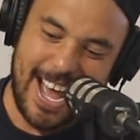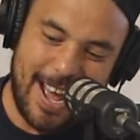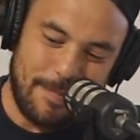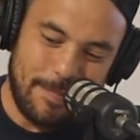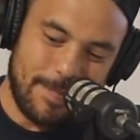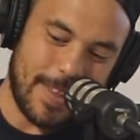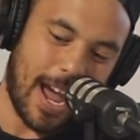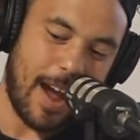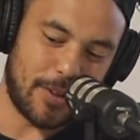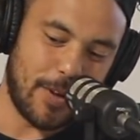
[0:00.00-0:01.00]

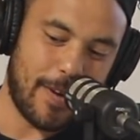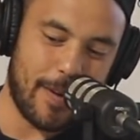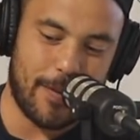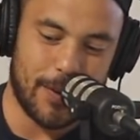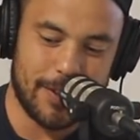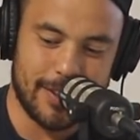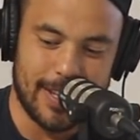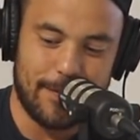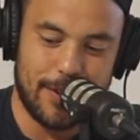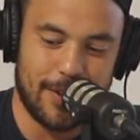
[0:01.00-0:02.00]
After your fight with Hodges,
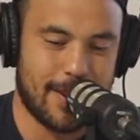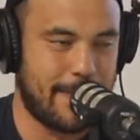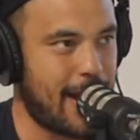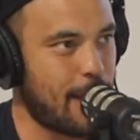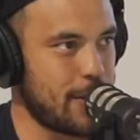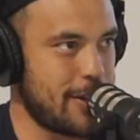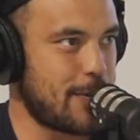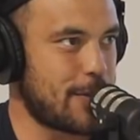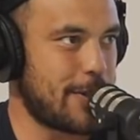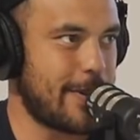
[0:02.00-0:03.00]
if you knock him out, will you
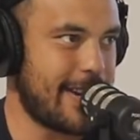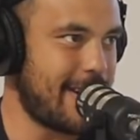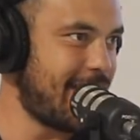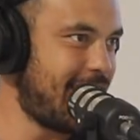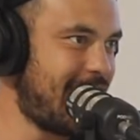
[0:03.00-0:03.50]
do a shoey?